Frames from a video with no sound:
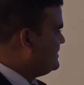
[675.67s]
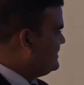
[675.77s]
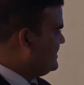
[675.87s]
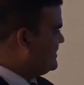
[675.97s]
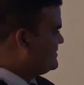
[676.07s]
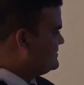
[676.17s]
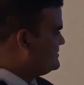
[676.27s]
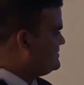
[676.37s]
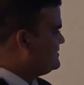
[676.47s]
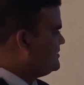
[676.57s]
and
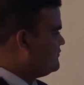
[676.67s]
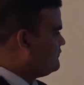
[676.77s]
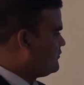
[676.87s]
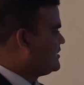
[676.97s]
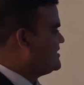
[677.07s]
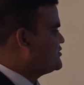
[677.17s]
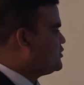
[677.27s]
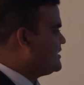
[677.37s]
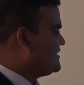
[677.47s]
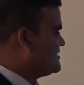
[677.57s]
focused
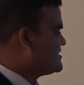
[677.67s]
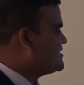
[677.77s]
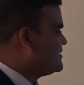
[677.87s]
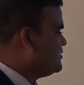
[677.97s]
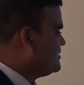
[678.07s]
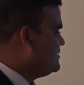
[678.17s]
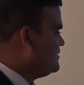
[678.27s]
or understandable